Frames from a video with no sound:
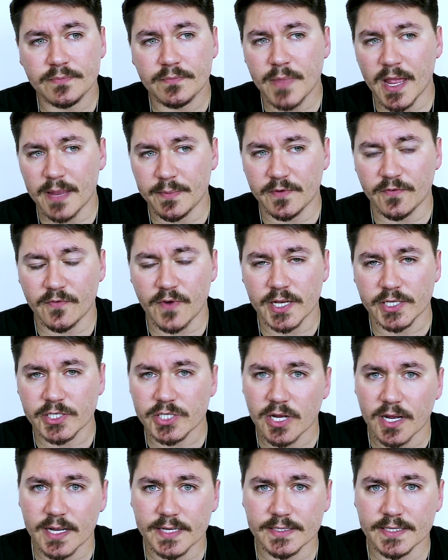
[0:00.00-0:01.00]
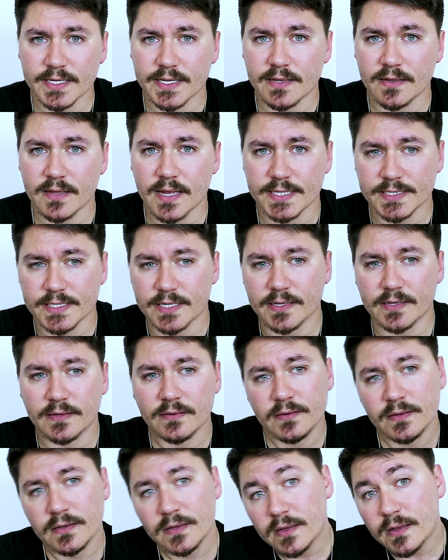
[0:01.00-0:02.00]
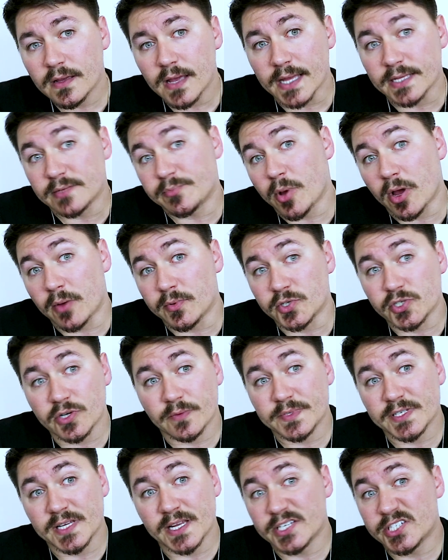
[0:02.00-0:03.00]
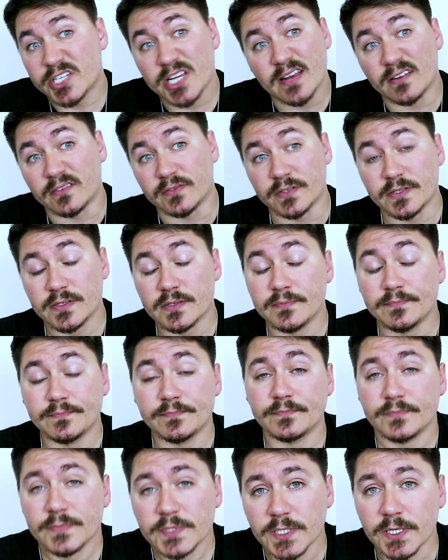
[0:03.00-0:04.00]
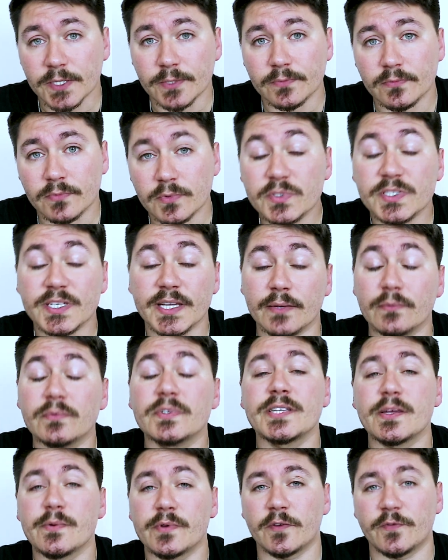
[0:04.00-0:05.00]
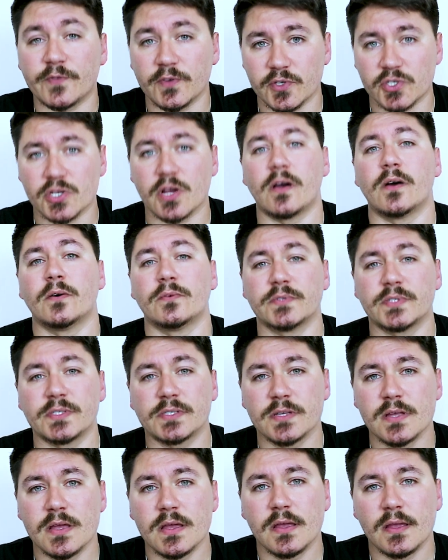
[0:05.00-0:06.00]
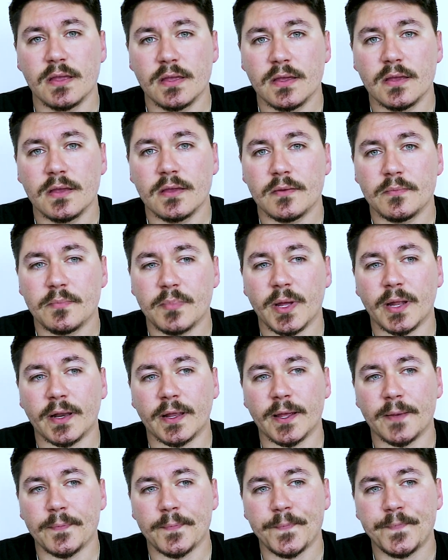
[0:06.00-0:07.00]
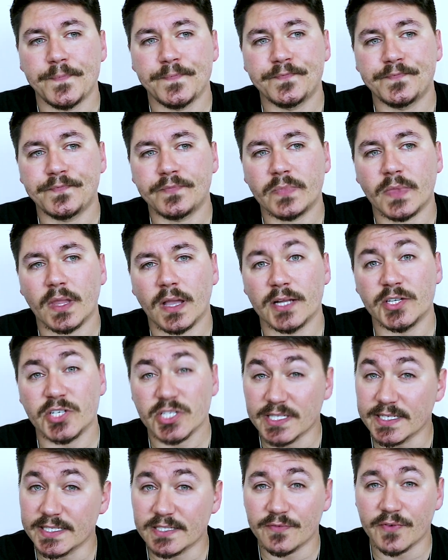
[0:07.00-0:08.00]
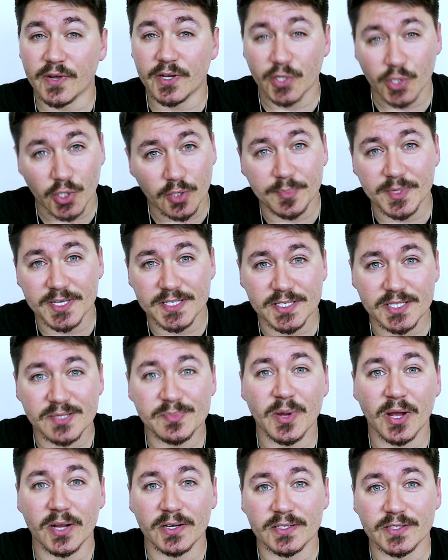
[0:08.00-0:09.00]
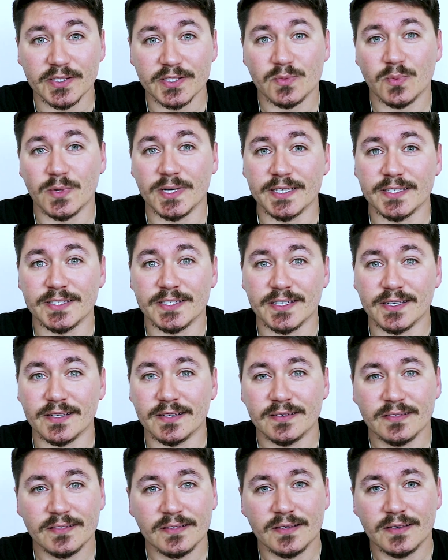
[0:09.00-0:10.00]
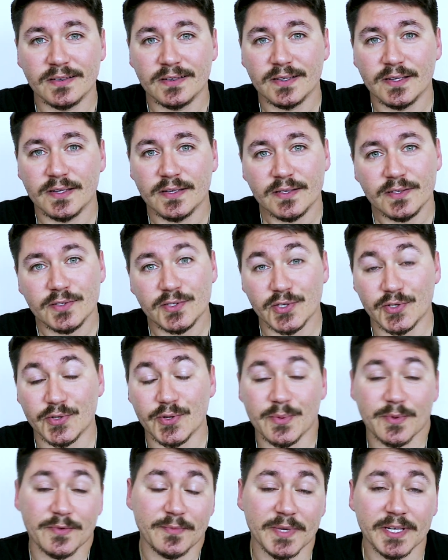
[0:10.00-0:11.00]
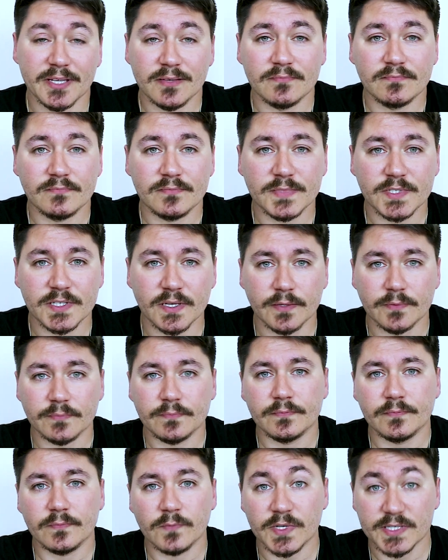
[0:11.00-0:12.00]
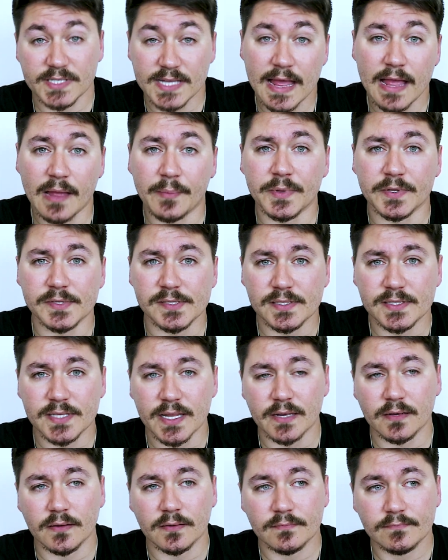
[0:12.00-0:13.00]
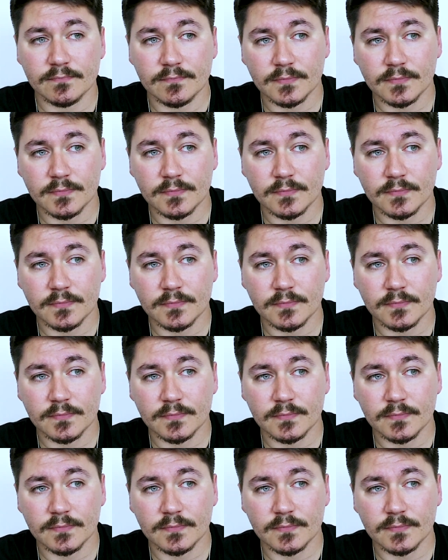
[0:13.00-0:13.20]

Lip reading: maybe franchise it as barbershops / salons. So we'll see what the future holds, but I just need to find a good business partner that's willing to do it with me. So once that happens, then